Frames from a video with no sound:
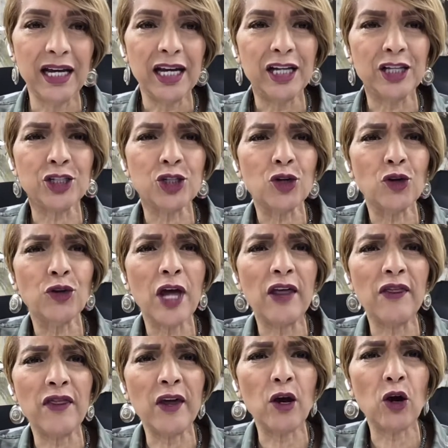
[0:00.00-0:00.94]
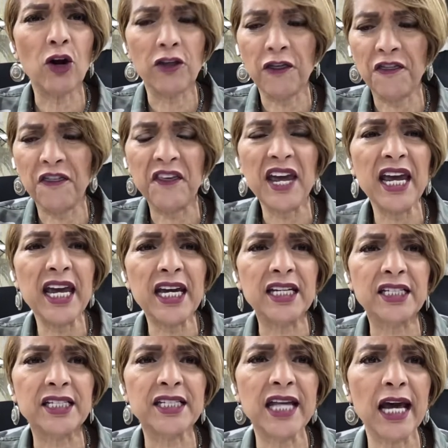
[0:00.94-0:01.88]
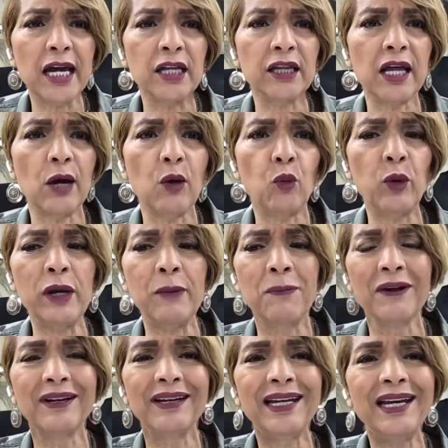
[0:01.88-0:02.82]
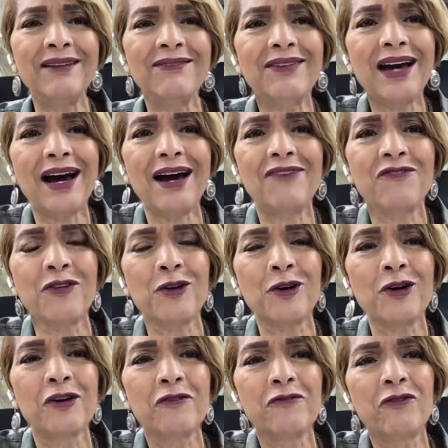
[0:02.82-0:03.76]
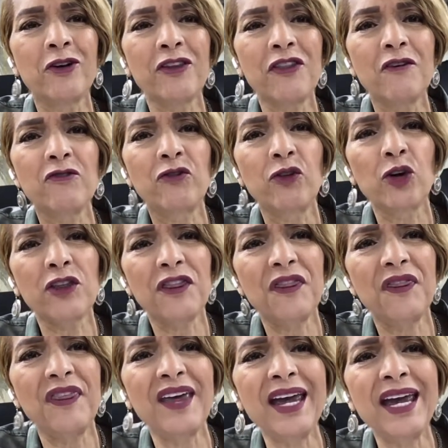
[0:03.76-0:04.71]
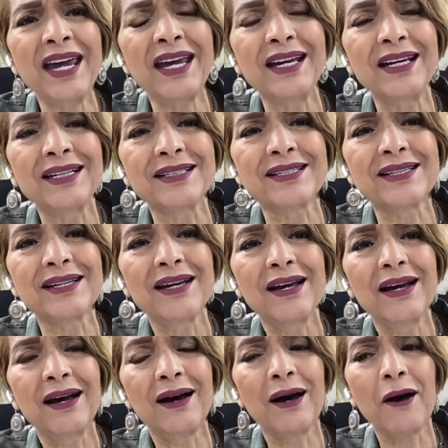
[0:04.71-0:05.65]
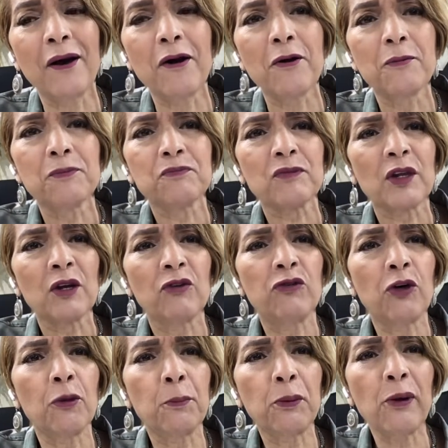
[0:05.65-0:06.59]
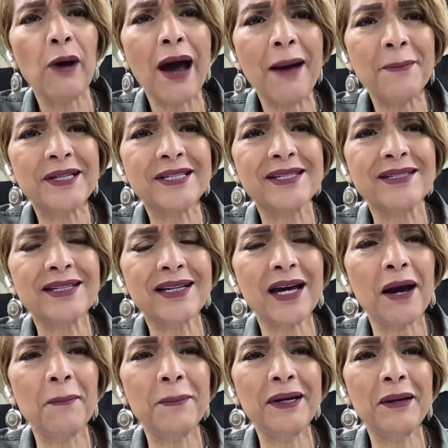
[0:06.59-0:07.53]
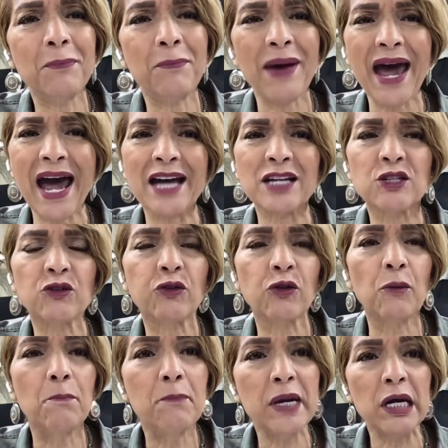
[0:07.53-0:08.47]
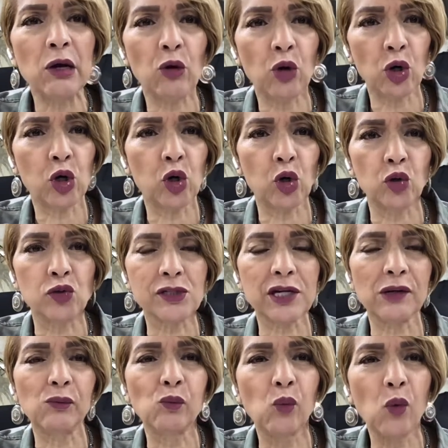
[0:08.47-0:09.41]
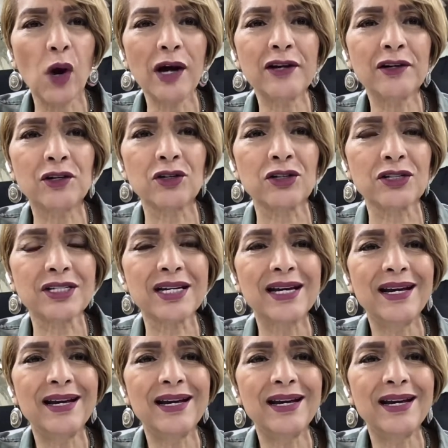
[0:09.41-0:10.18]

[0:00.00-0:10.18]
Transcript: And so that there are things that that we believe God for for for things uh, for promises coming to pass for miracles and wonders